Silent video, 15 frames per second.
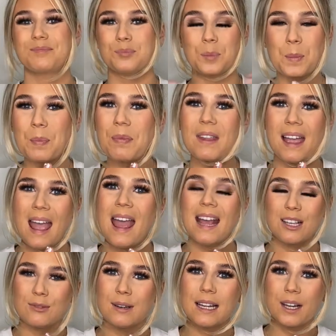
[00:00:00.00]

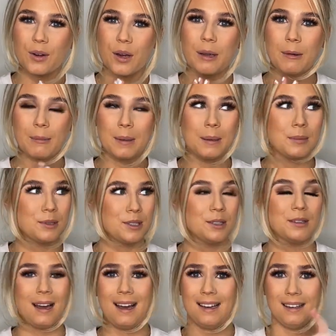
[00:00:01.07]
it's really annoying when people do
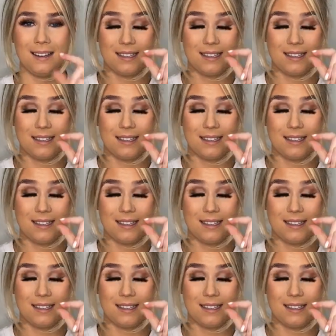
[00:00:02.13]
that and